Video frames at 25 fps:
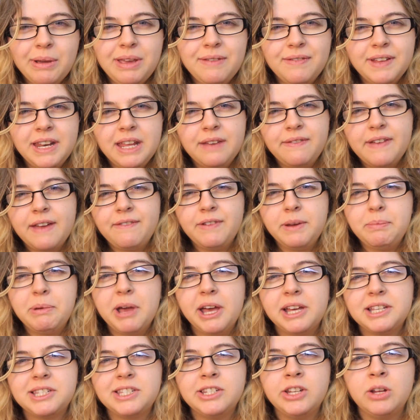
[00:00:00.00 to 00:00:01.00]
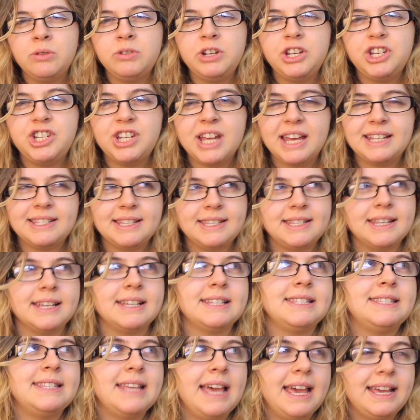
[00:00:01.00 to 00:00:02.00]
even if every person only shares a
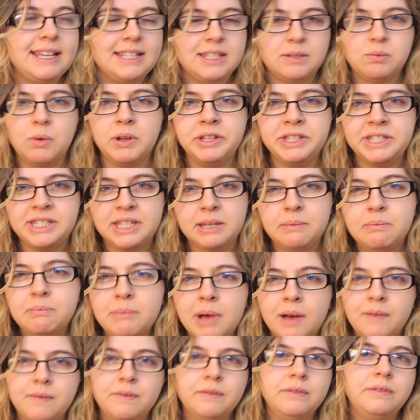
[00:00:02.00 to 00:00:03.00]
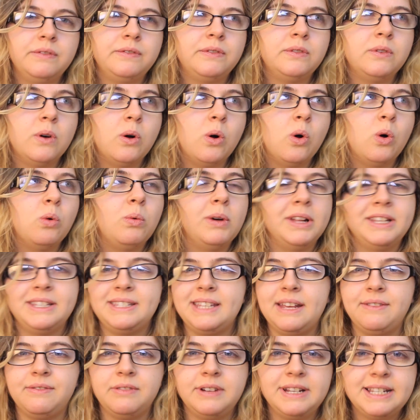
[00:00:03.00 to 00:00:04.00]
success once a month, or
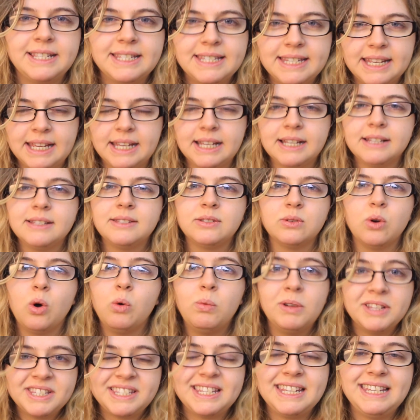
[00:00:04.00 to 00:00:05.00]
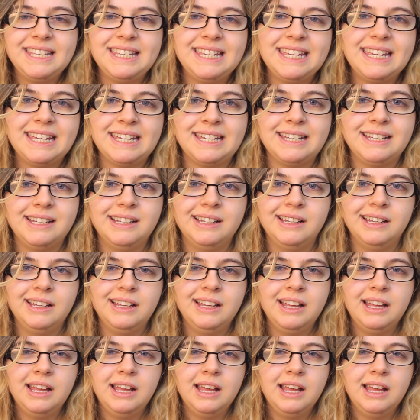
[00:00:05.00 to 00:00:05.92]
once every 6, or once a year,